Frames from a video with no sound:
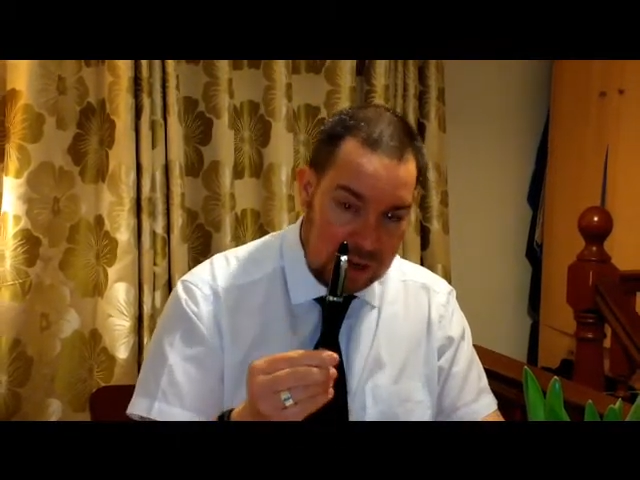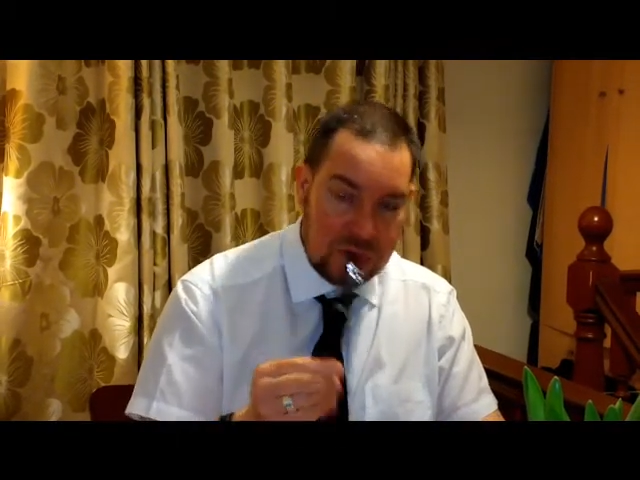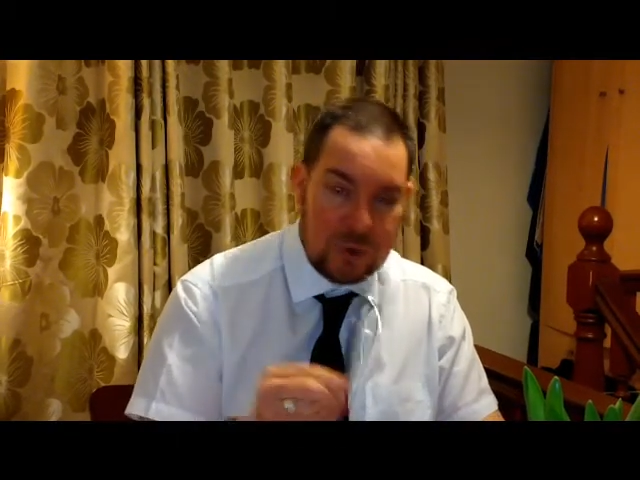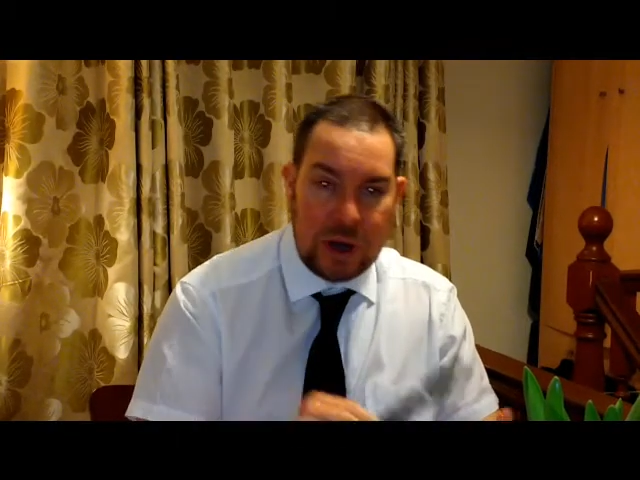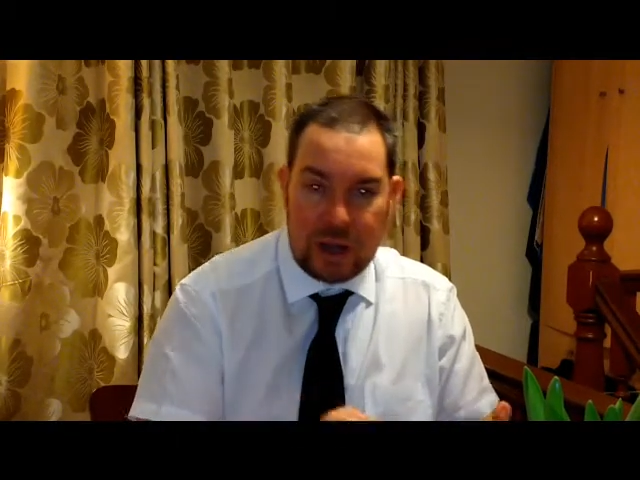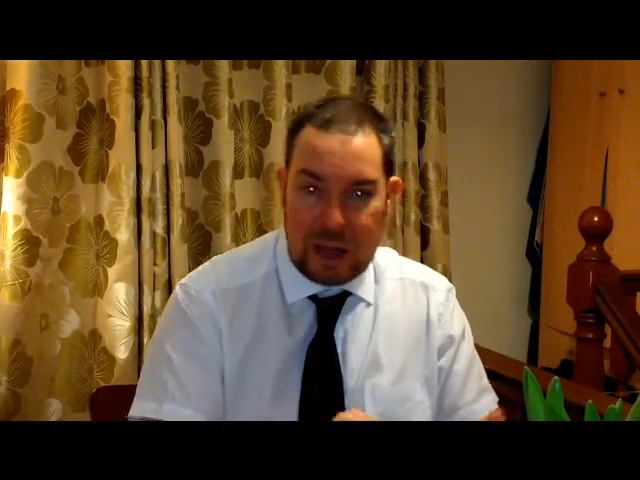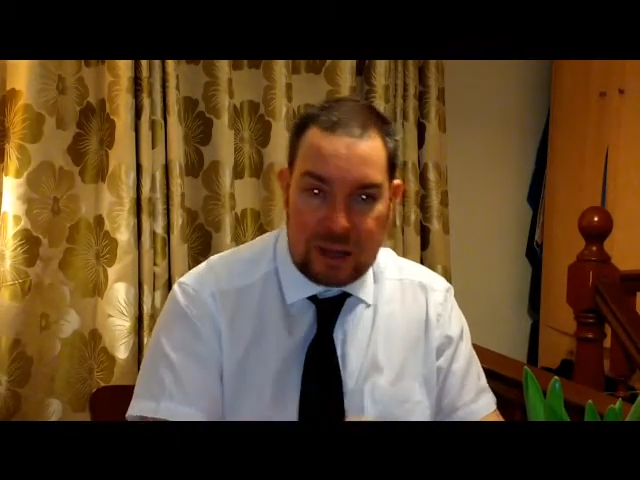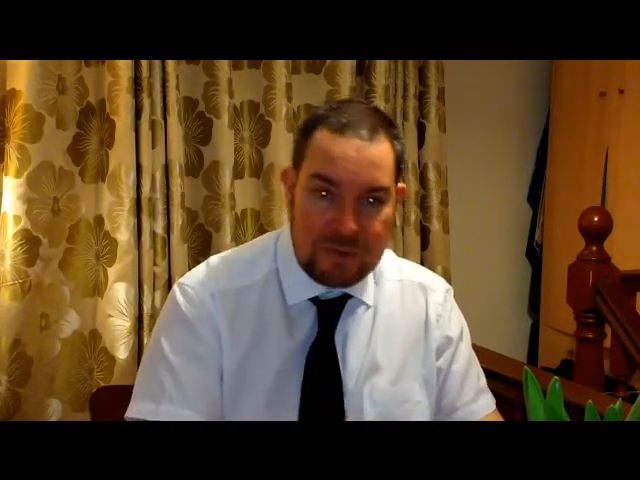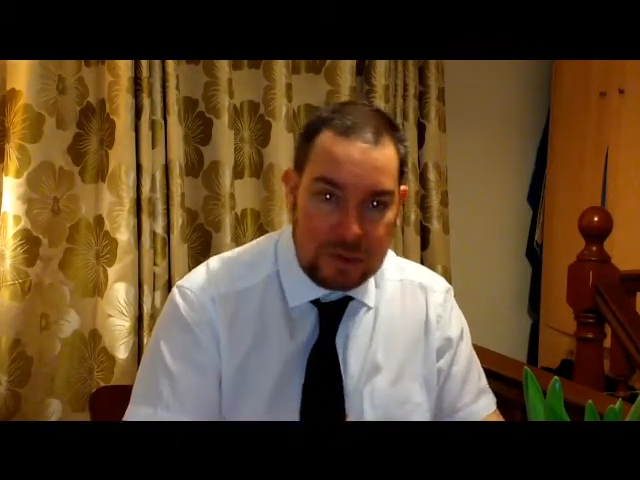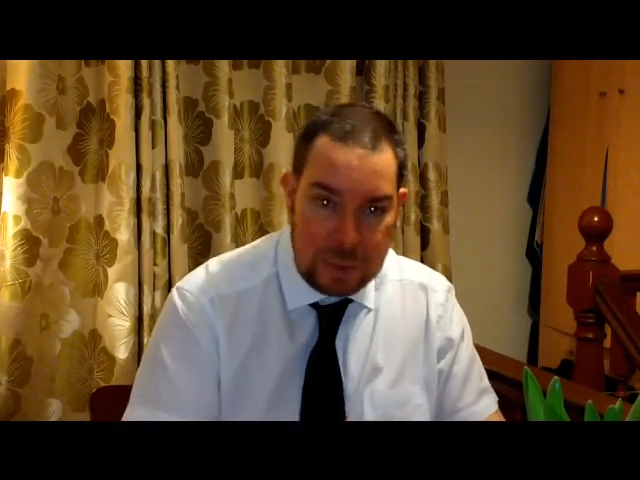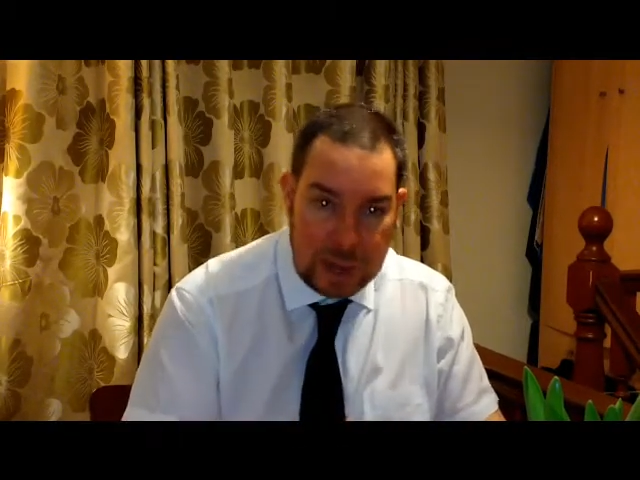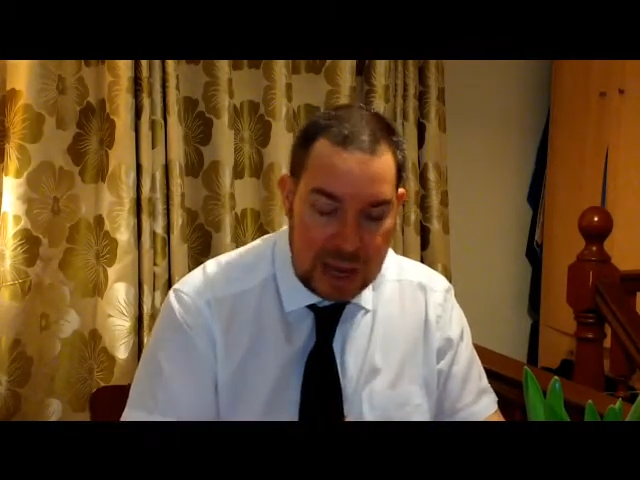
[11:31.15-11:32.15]
quite a
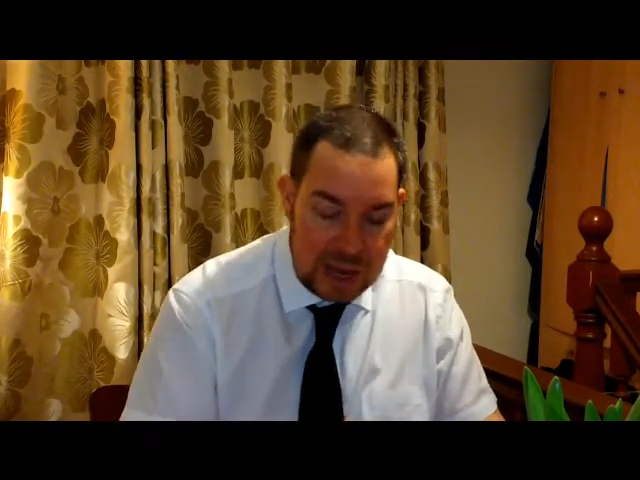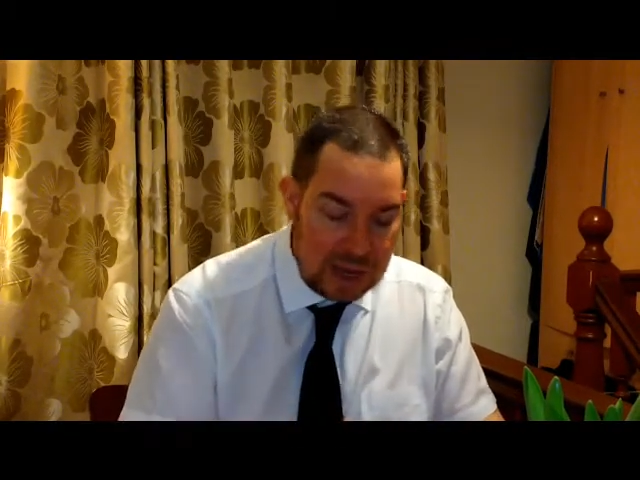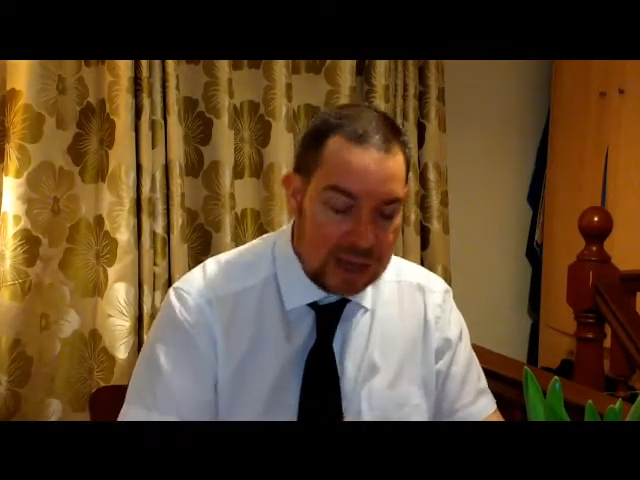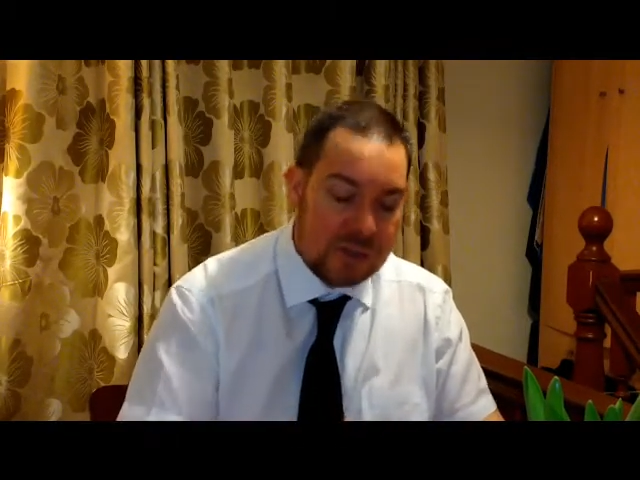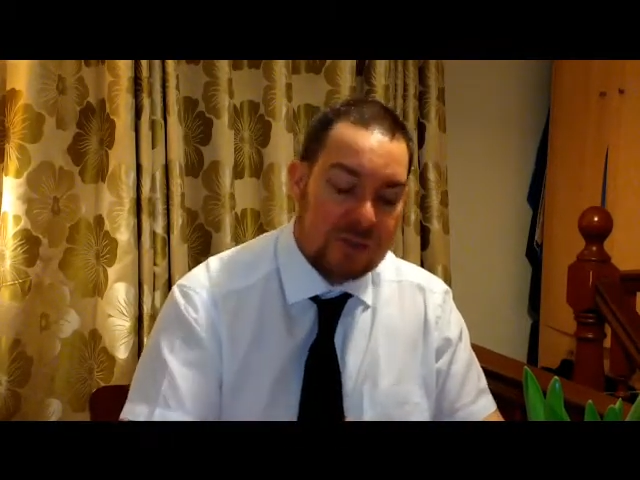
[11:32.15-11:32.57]
heavy pen.